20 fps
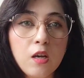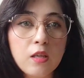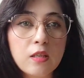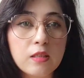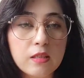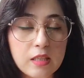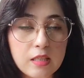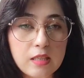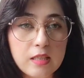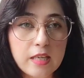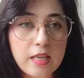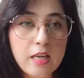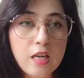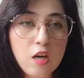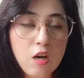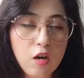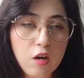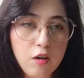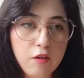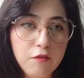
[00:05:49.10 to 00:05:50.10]
the day
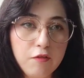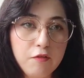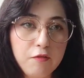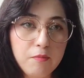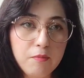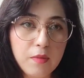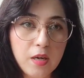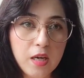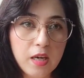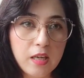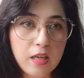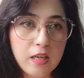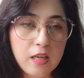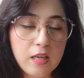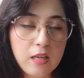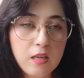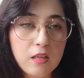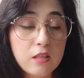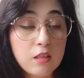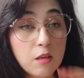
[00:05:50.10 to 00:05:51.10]
of
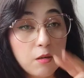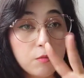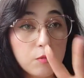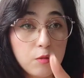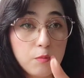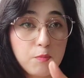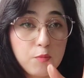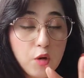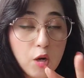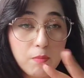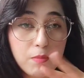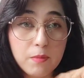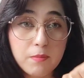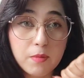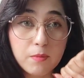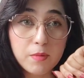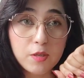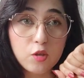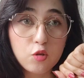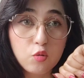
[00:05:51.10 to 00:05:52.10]
my problem
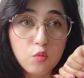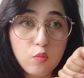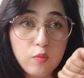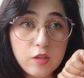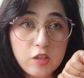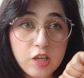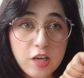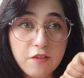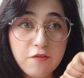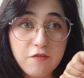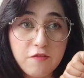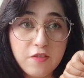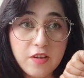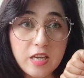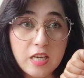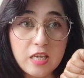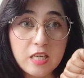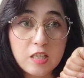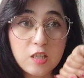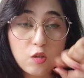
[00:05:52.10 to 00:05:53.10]
number two which I
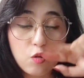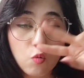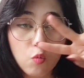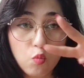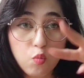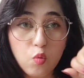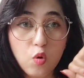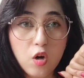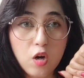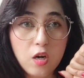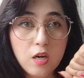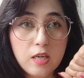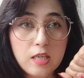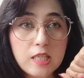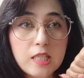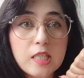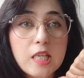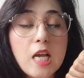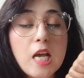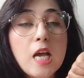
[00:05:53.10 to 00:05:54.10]
faced
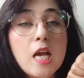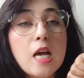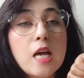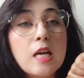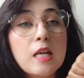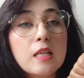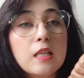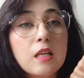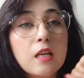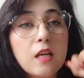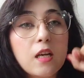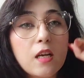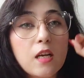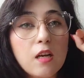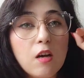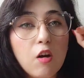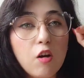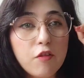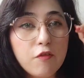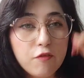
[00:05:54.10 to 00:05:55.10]
was
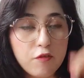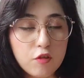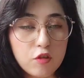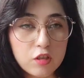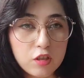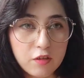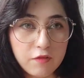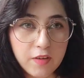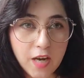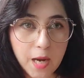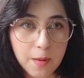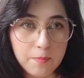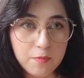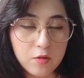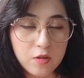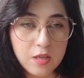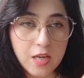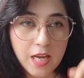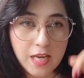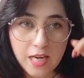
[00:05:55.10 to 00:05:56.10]
on 4th of
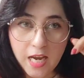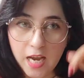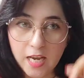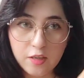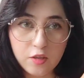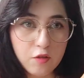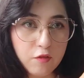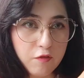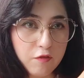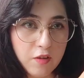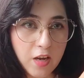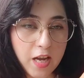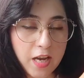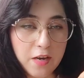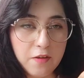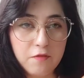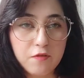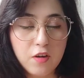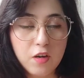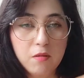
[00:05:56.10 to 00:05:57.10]
April. I had to fly
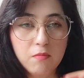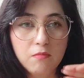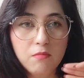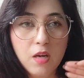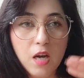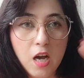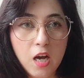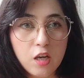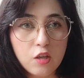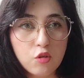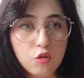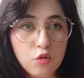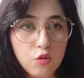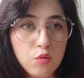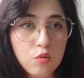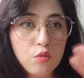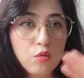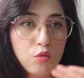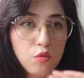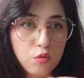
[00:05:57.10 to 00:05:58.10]
from
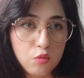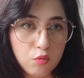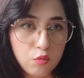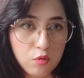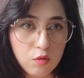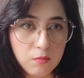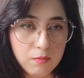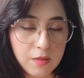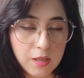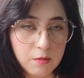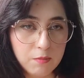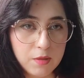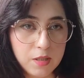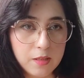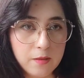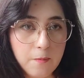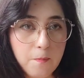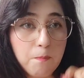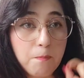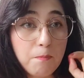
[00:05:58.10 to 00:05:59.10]
Hangzhou to Melbourne,
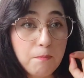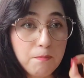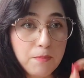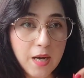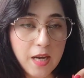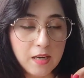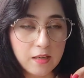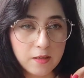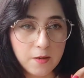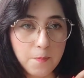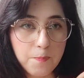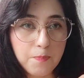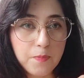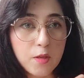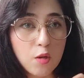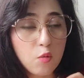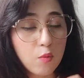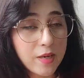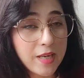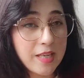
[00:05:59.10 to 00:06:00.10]
but
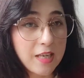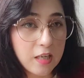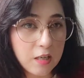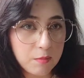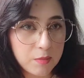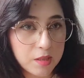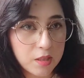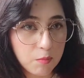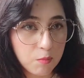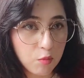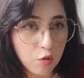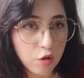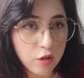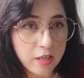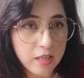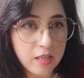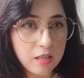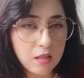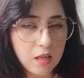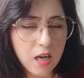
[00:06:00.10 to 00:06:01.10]
when I get up in the
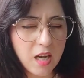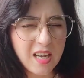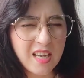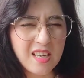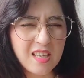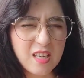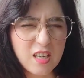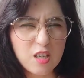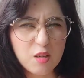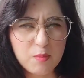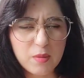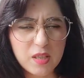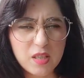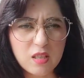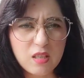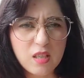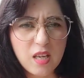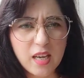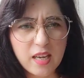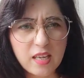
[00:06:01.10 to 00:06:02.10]
morning, I get up
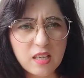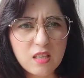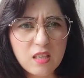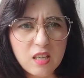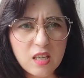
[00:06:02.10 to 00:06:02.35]
at 9